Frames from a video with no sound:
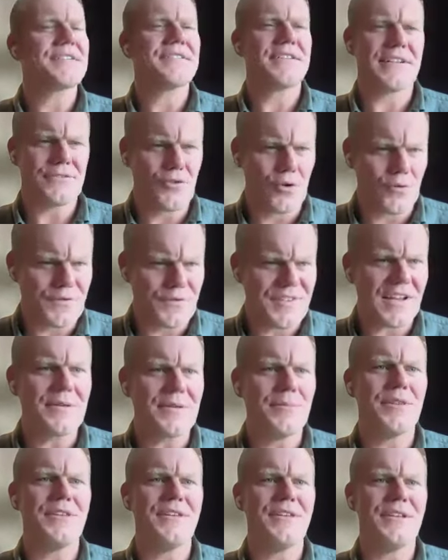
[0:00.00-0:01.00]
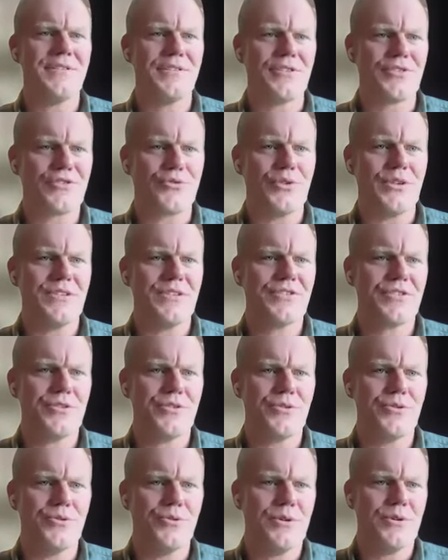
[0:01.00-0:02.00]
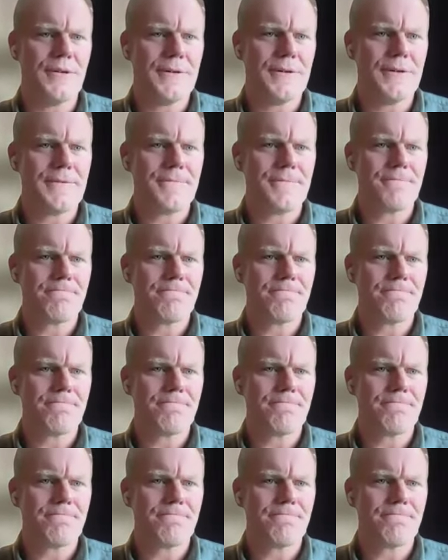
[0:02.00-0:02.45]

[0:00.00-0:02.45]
I hadn't had enough time in the industry to